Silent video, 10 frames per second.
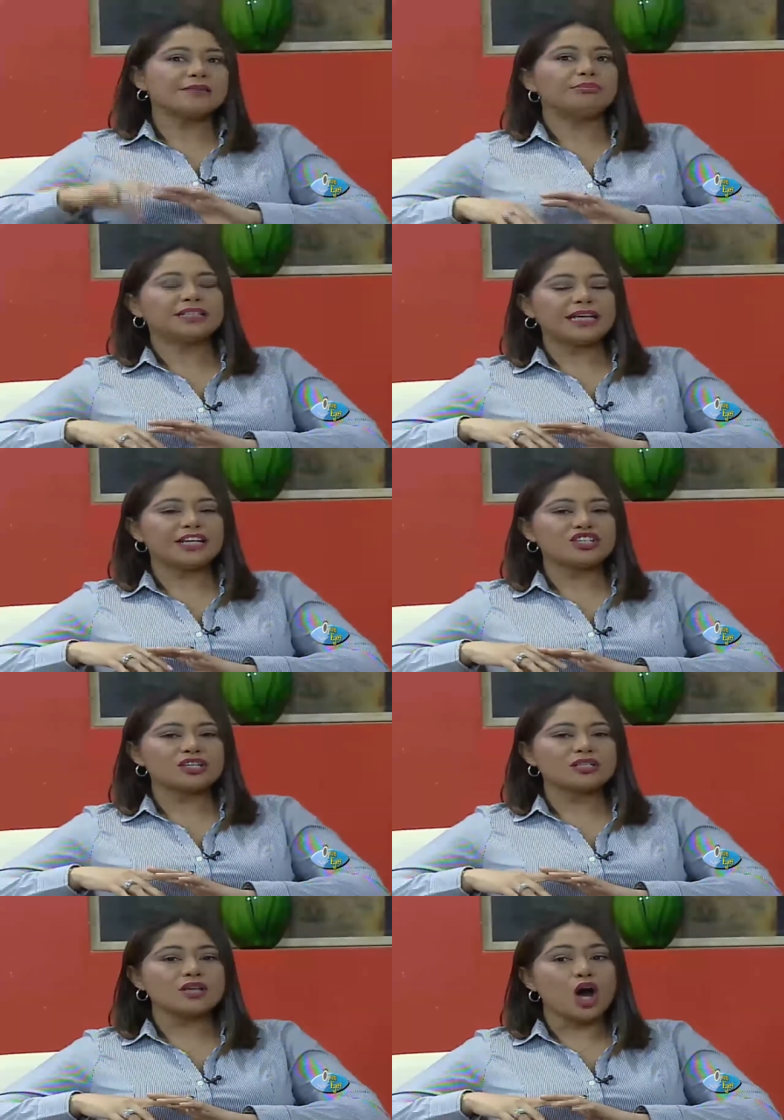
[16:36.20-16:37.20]
has
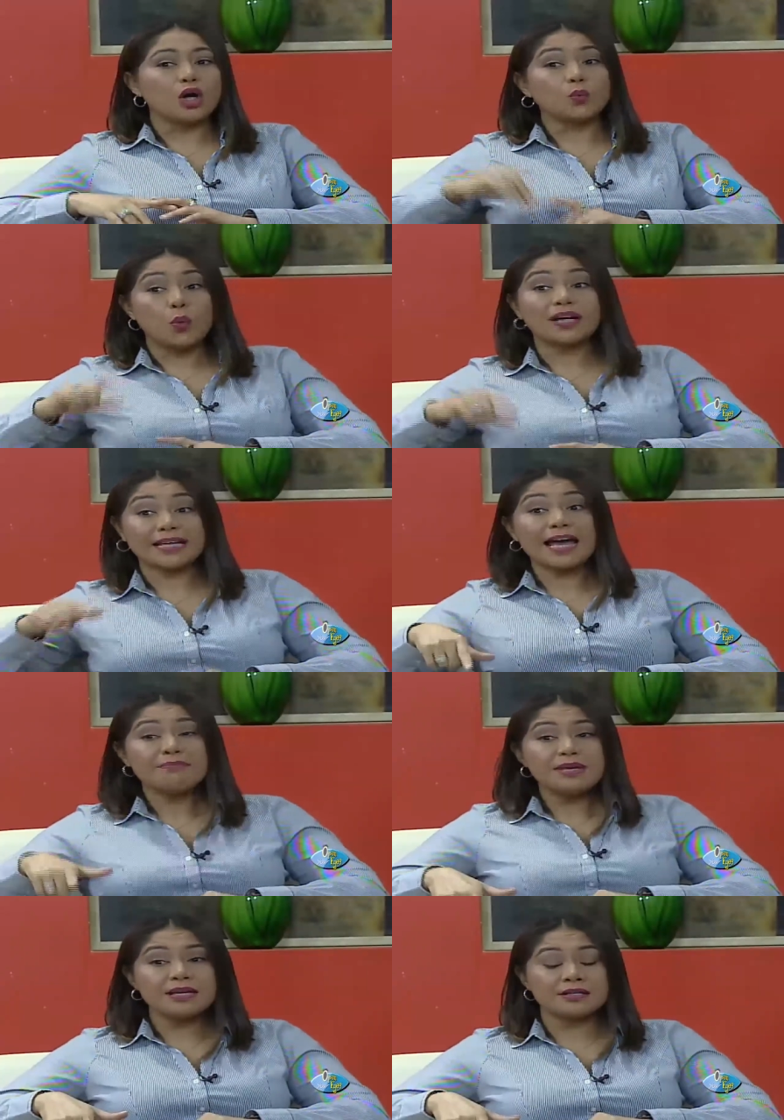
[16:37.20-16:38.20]
implications on what
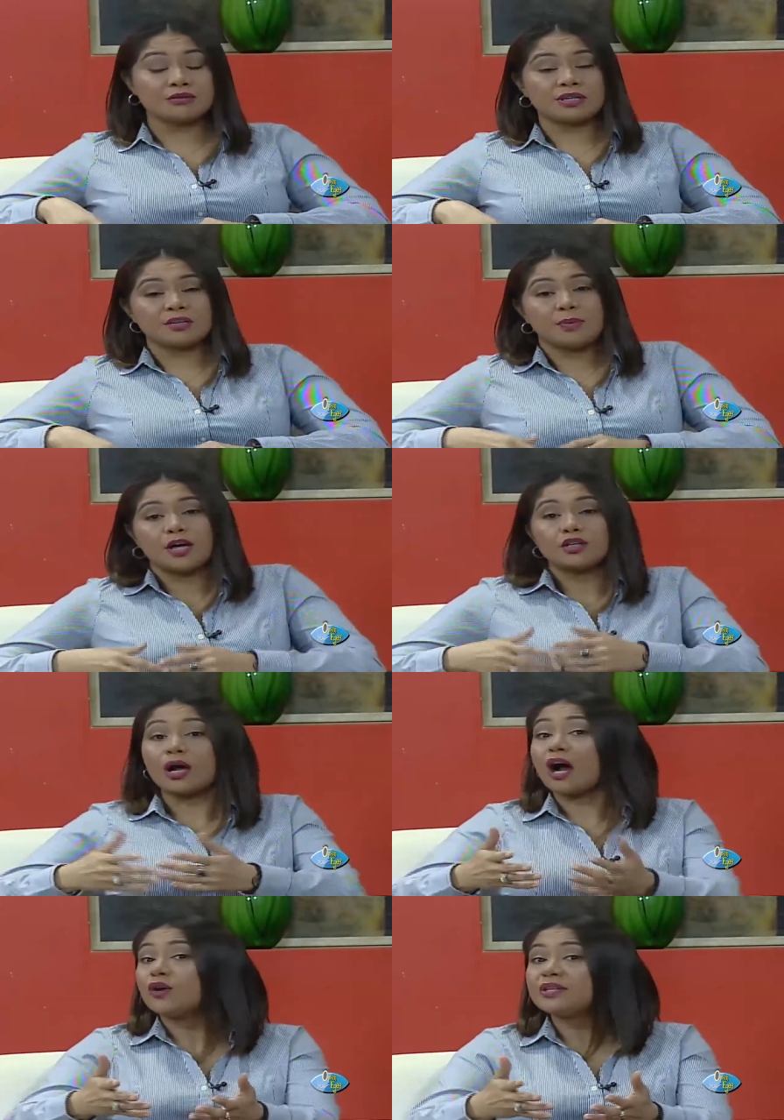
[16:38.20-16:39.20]
can be agreed upon
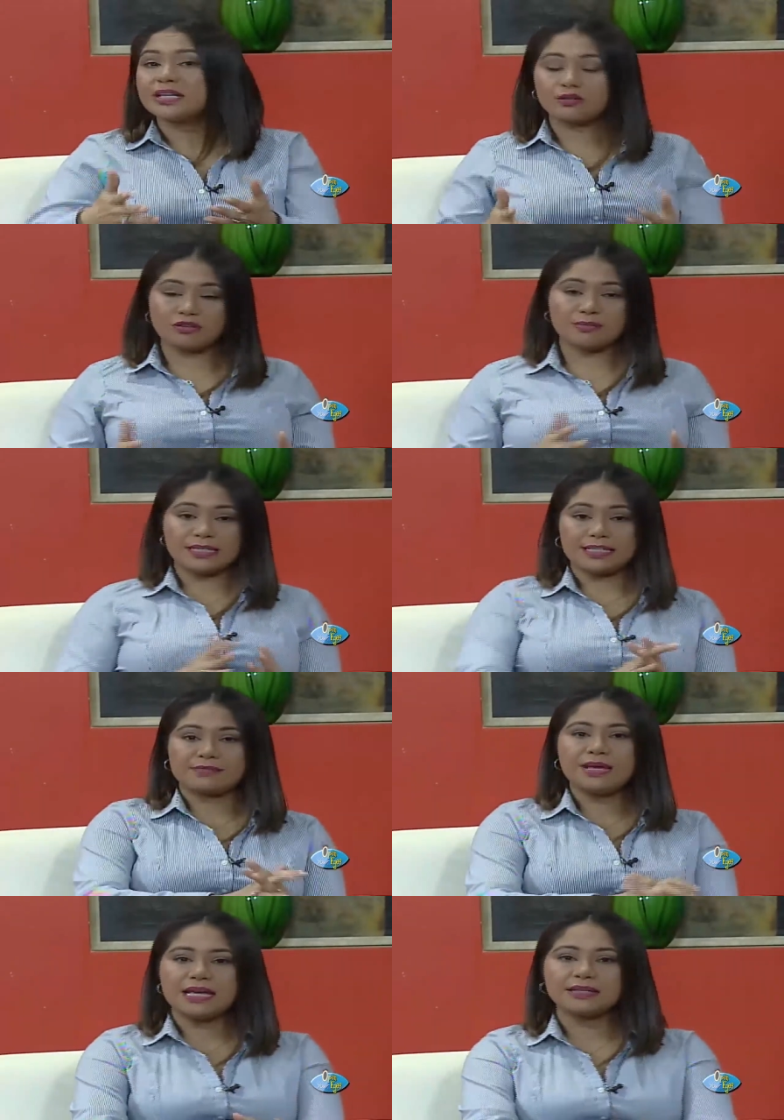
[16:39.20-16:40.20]
or how the agreement
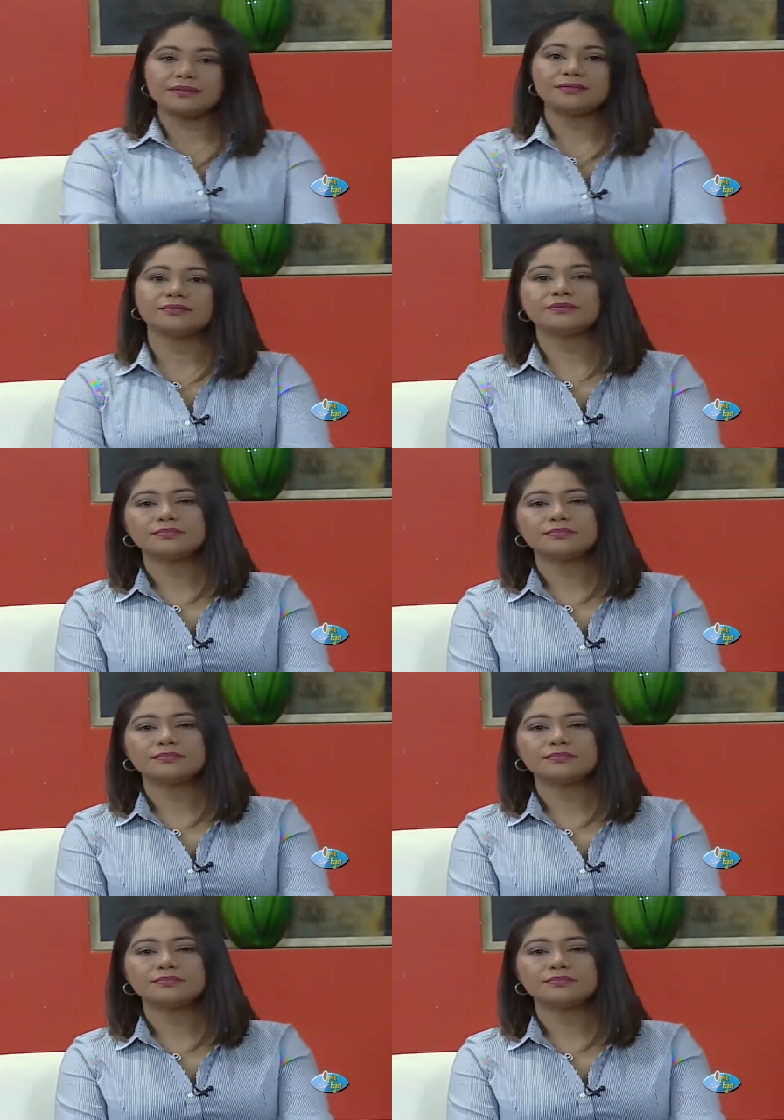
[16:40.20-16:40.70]
is made.